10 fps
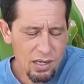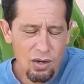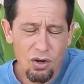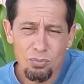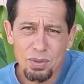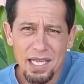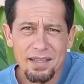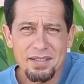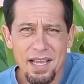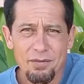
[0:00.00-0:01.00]
All
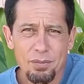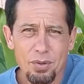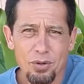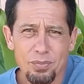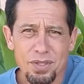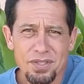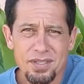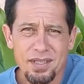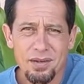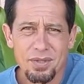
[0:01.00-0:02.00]
plants have a purpose,
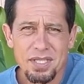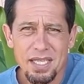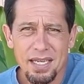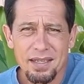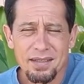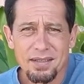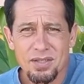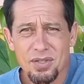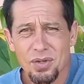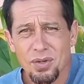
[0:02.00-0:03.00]
I would say.
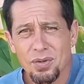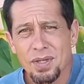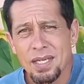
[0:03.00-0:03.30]
So